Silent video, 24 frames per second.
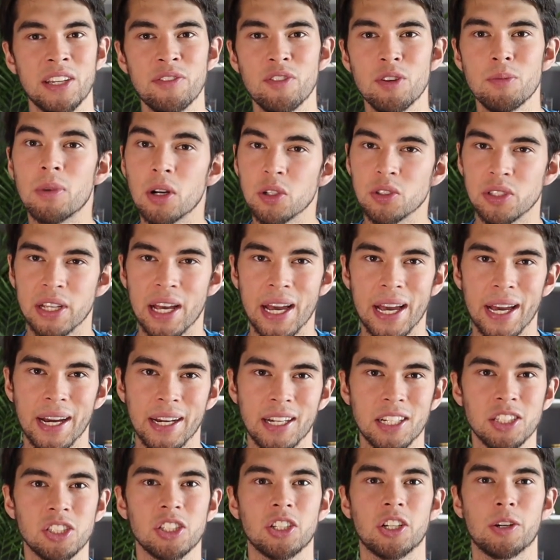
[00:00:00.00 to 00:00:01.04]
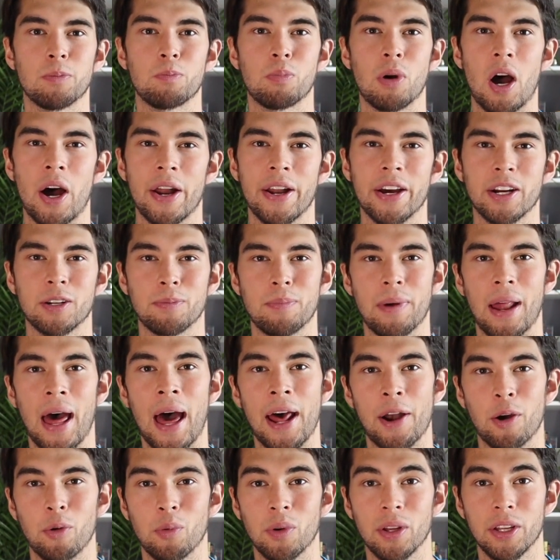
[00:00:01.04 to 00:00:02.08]
Even Mosaic, it's a good product, but
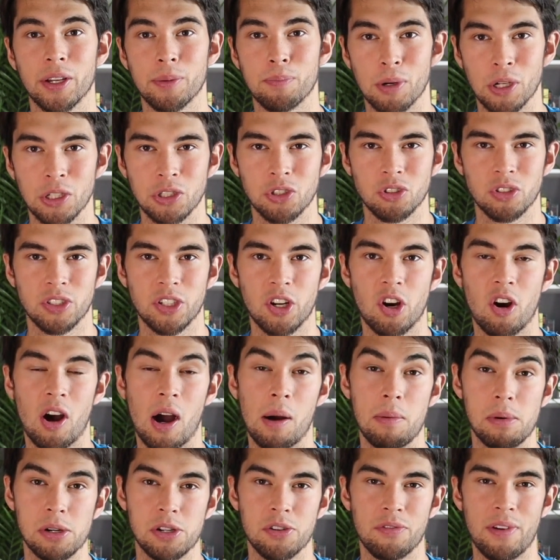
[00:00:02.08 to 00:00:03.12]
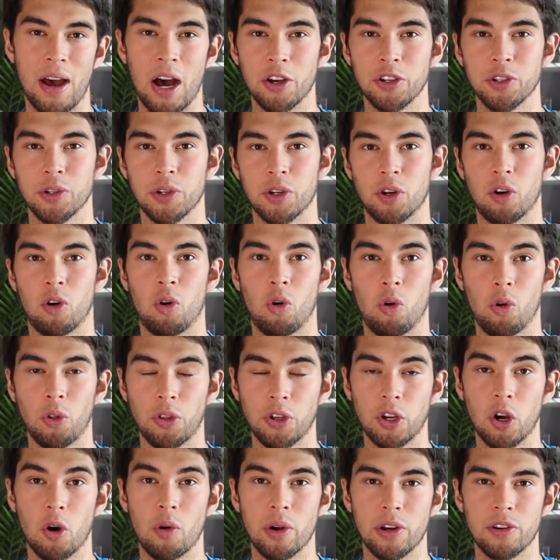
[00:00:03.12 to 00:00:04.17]
I don't really personally know how much value it'll
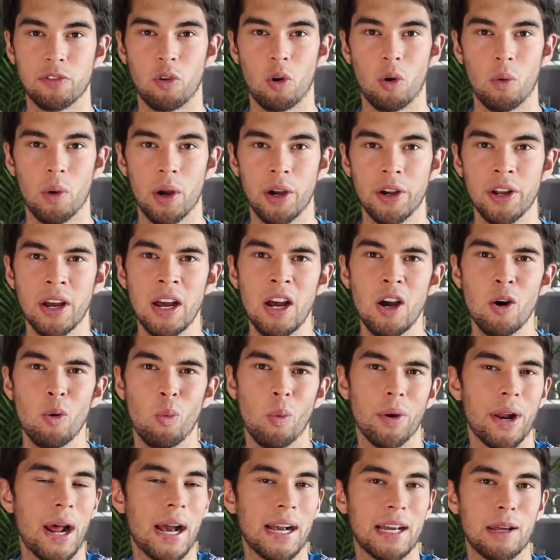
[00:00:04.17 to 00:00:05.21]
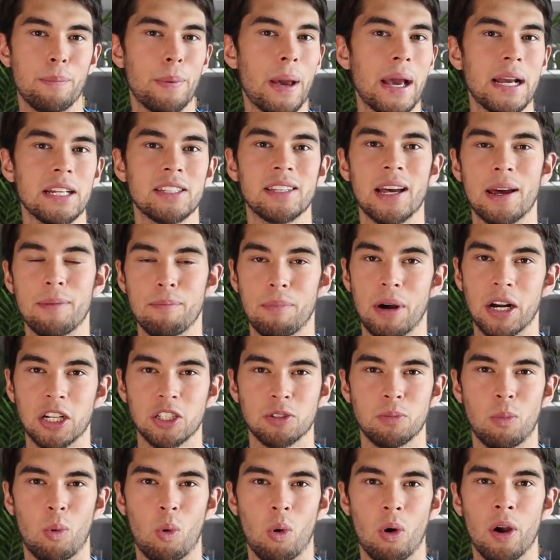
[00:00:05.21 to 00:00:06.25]
hold going forward when I can pay 10
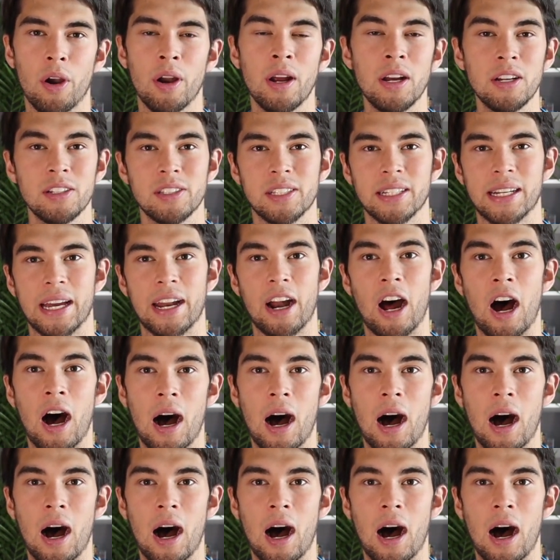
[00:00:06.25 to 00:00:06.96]
bucks more to get